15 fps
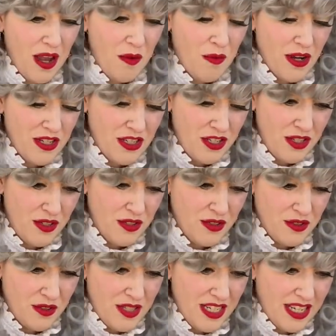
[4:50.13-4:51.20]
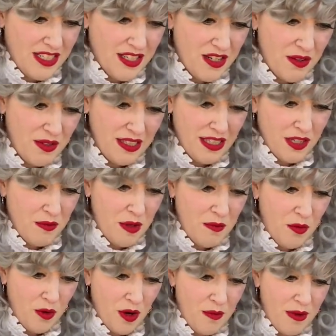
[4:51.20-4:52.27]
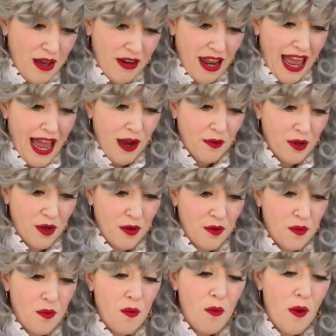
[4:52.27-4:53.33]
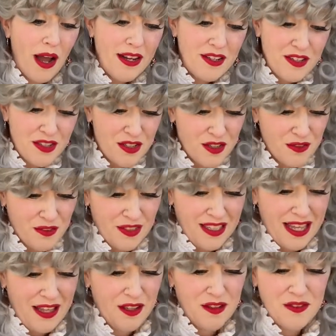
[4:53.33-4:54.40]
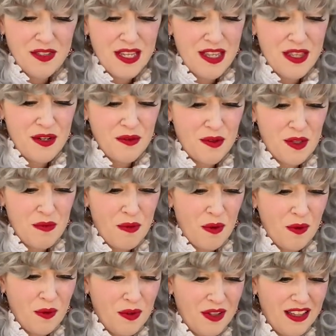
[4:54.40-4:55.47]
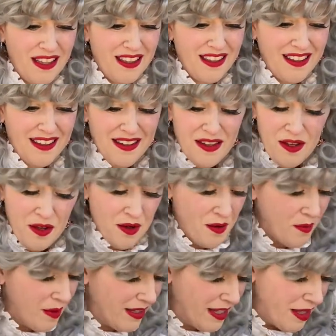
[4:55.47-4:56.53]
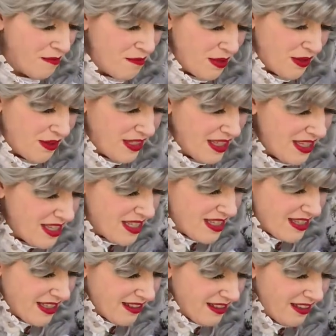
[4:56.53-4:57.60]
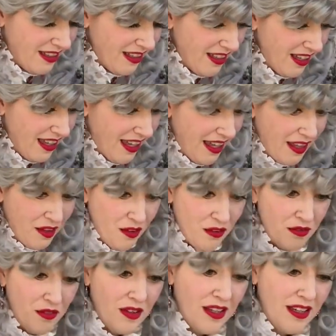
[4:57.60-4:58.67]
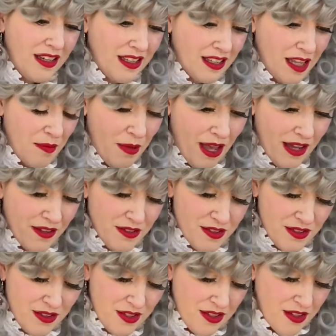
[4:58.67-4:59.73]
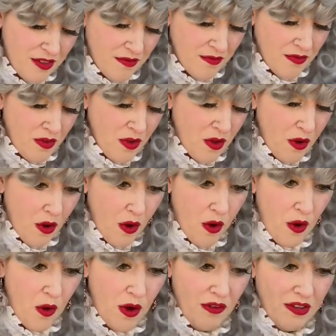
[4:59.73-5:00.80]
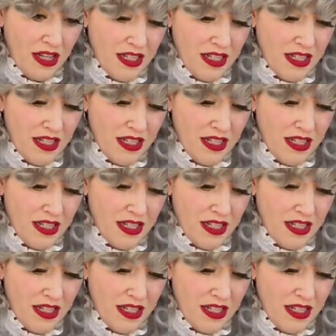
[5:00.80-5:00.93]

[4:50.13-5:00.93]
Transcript: want you to get to know a little bit more about our wonderful elves at the North Pole while I'm building this little elf clubhouse. Oh, I've got